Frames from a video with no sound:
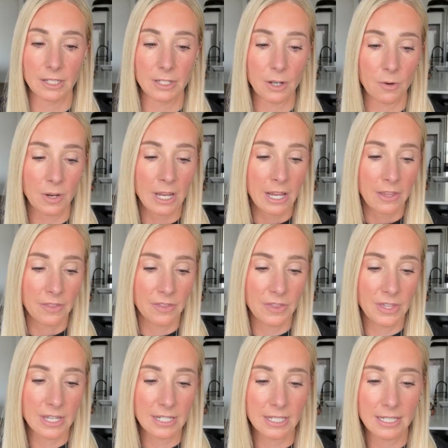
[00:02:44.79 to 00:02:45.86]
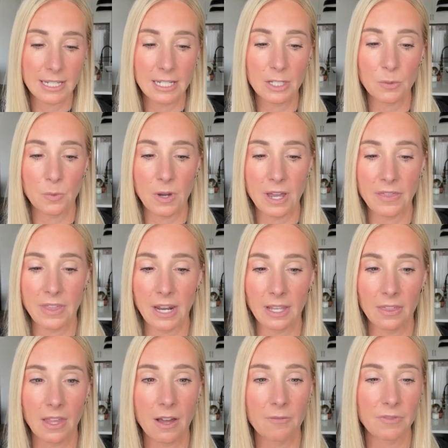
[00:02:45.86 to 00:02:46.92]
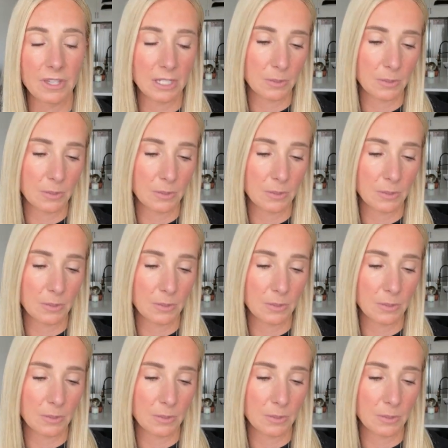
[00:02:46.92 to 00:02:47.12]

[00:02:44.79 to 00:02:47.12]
So this is one that I love.